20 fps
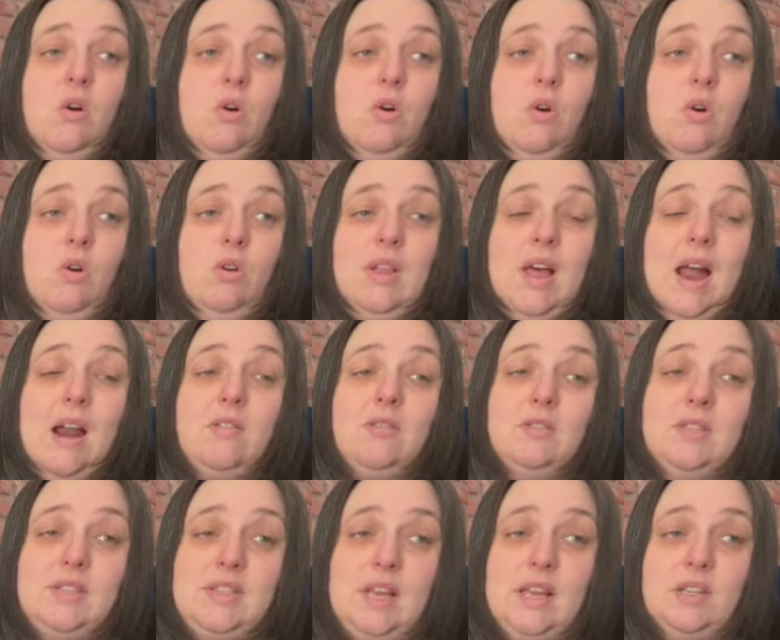All
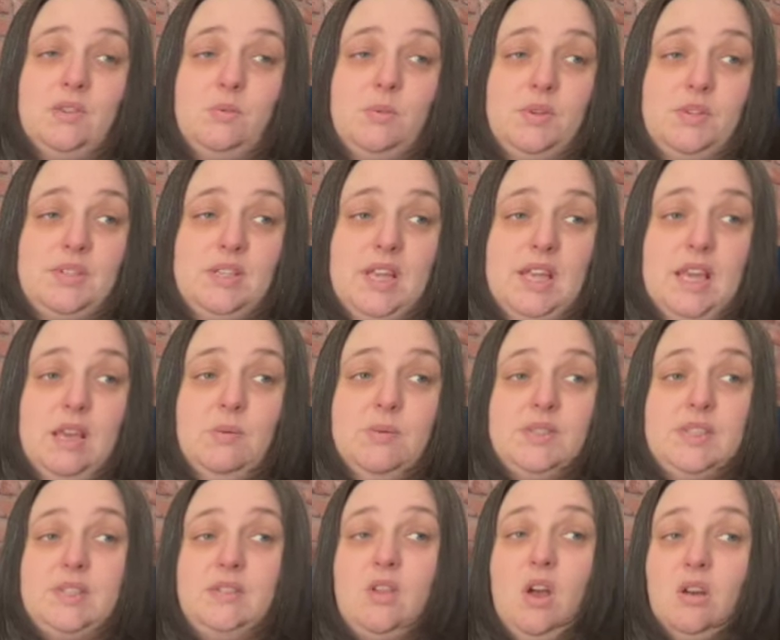Harold said was that he
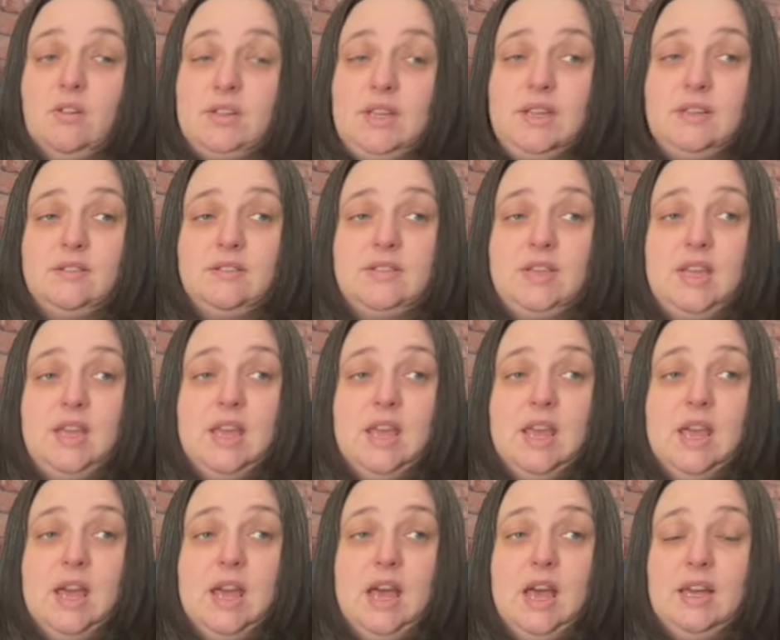was not guilty,
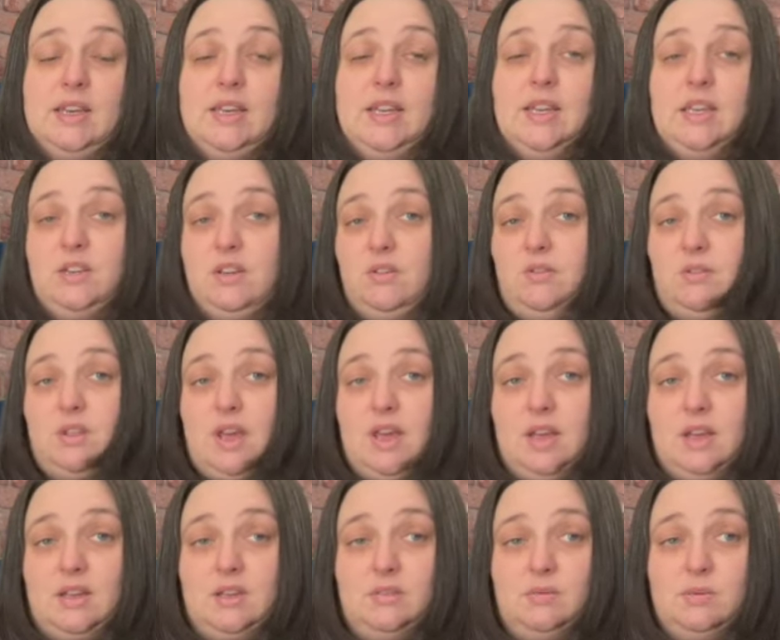and he knew
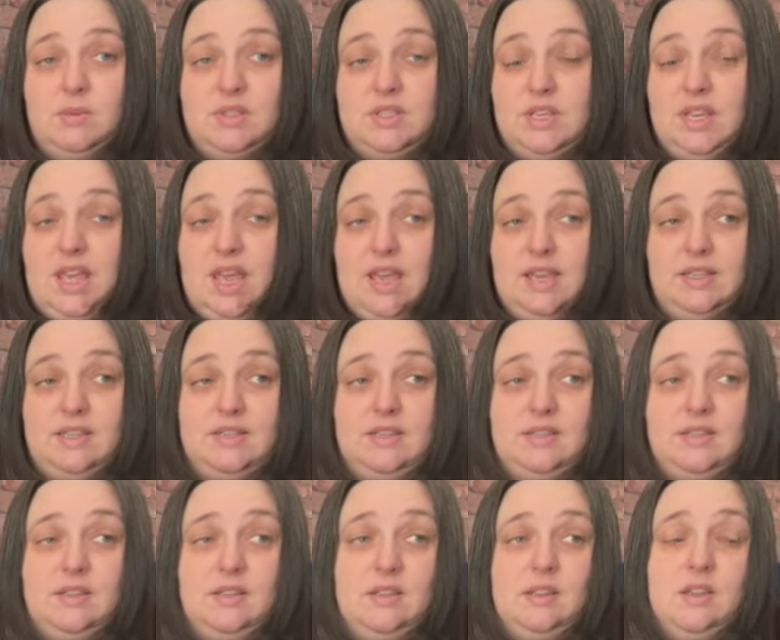that was the
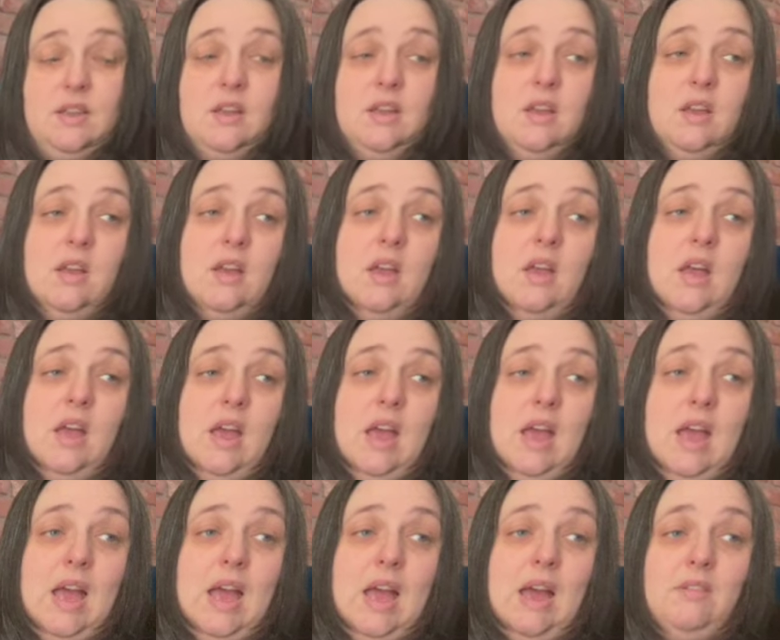case.
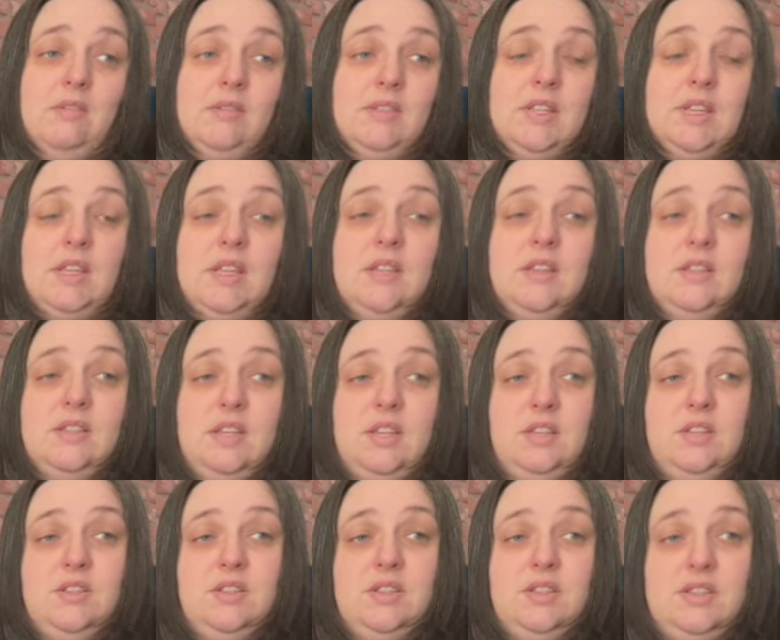Harold did
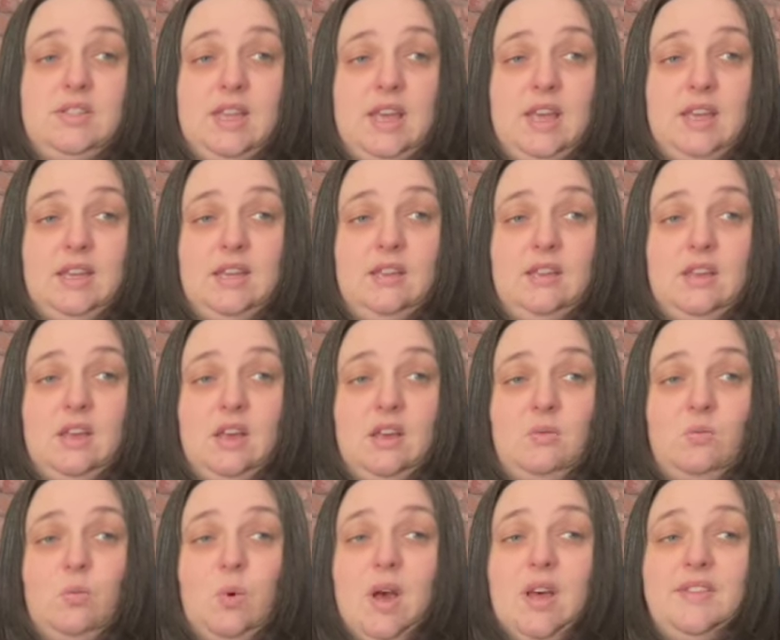continue to say
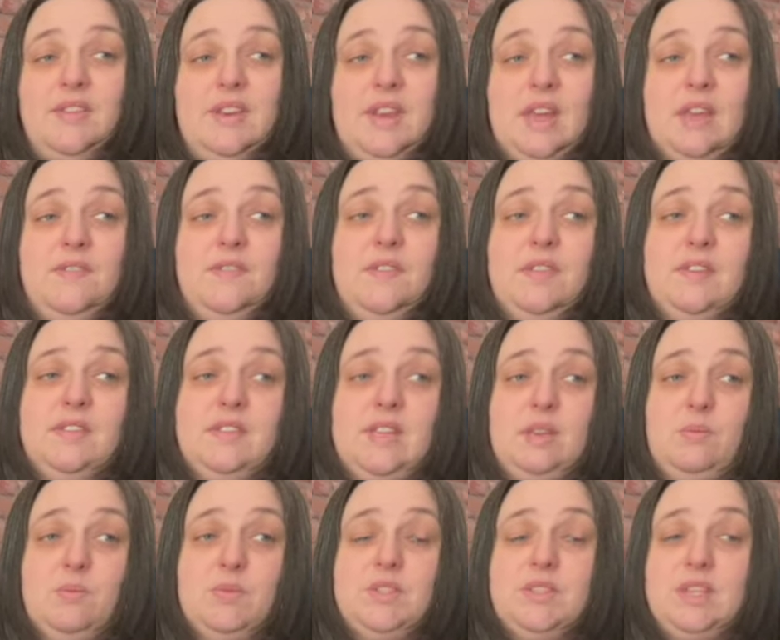that while the knife at the
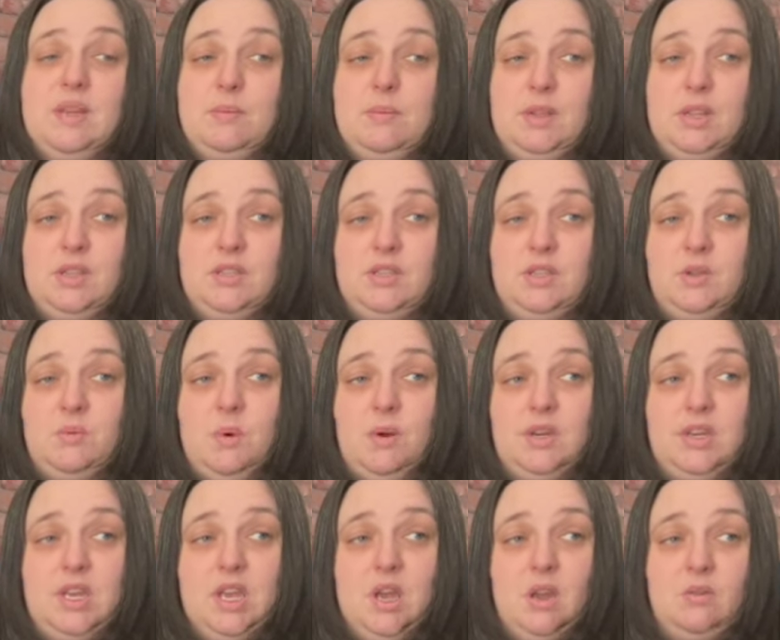scene was similar to the
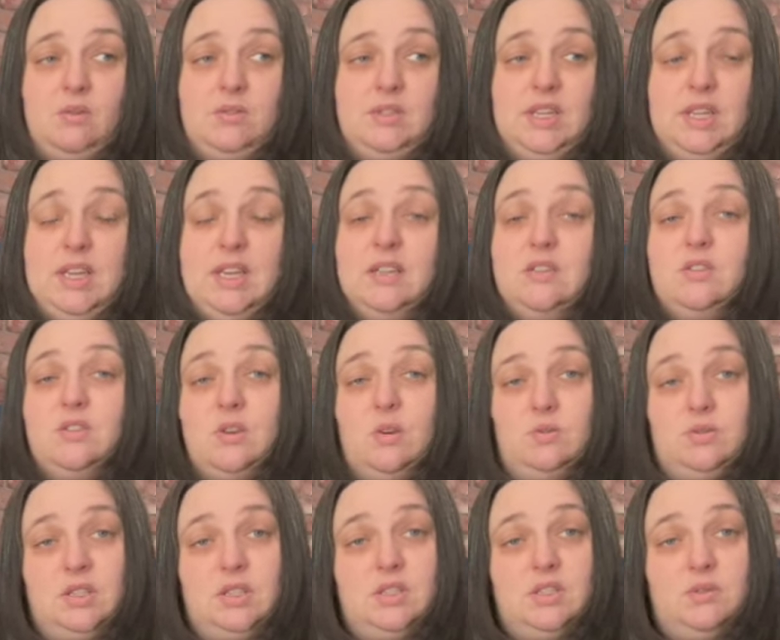one he owned, he had
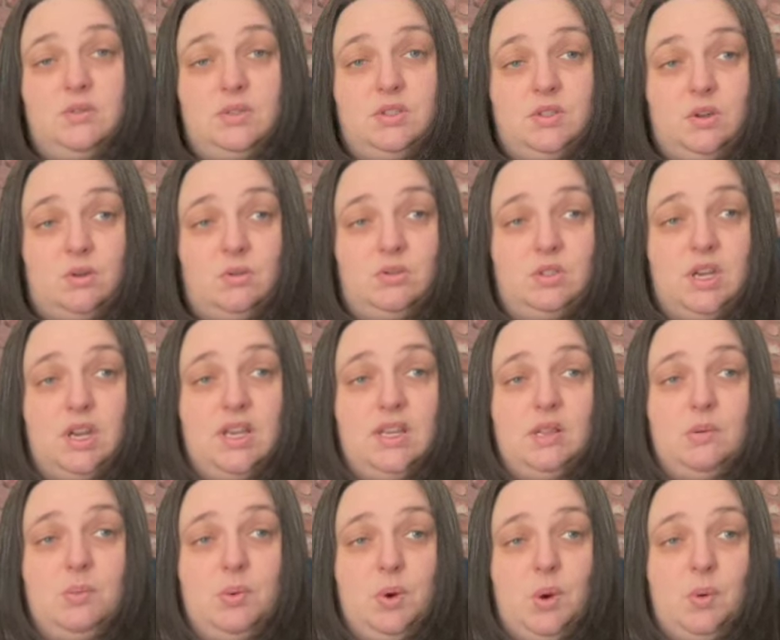sold it to a soldier in
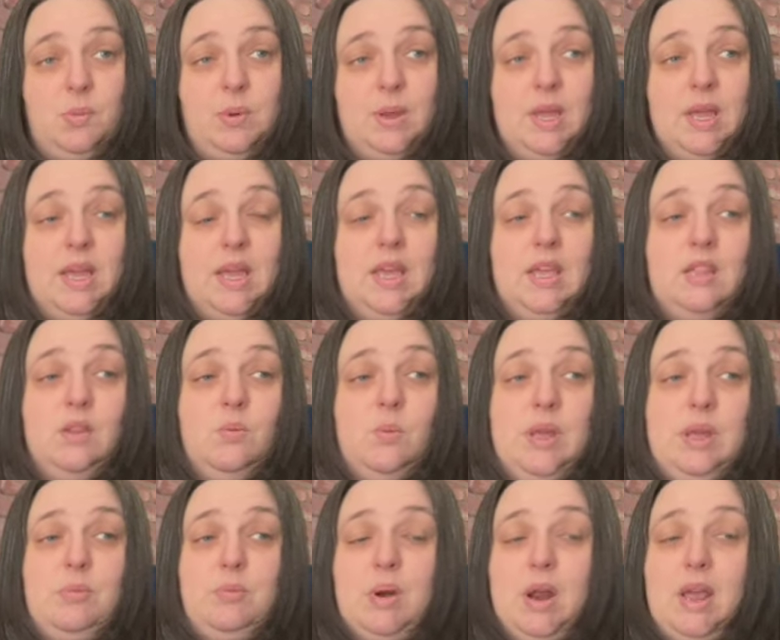the pub in the
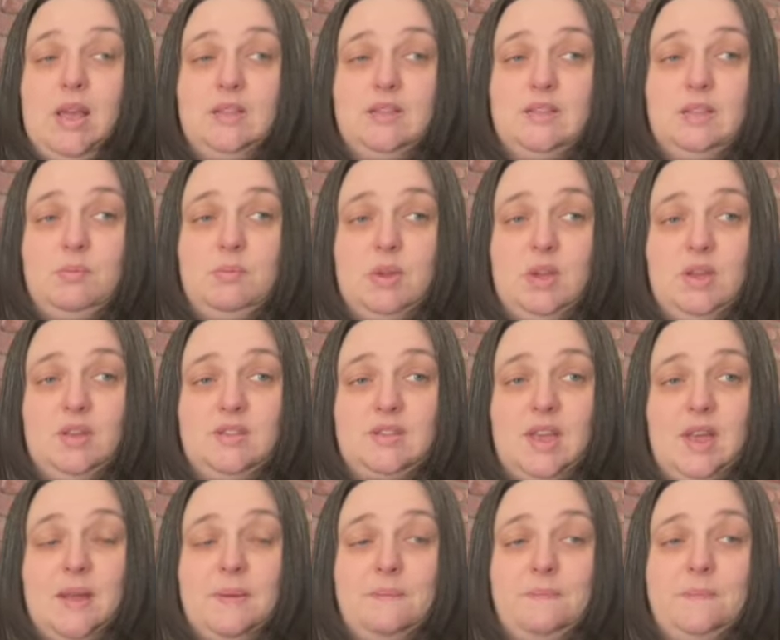week prior to the
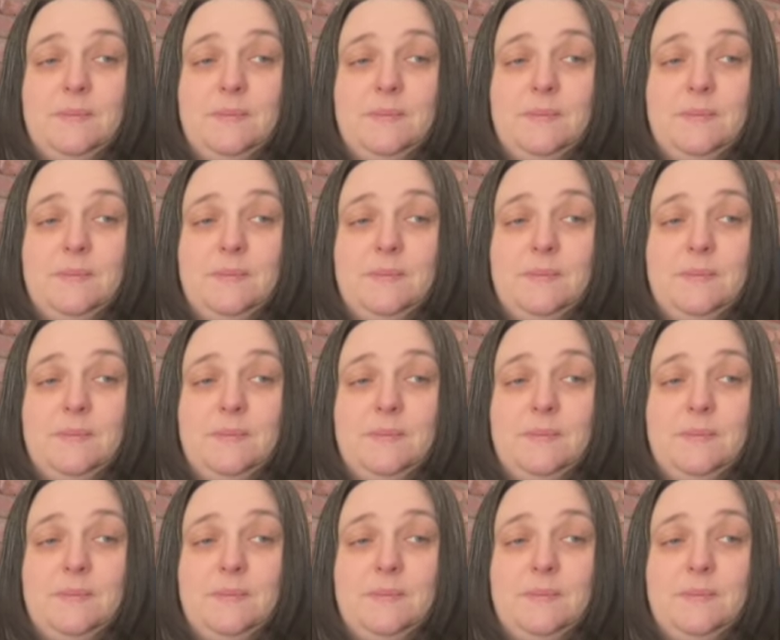murder.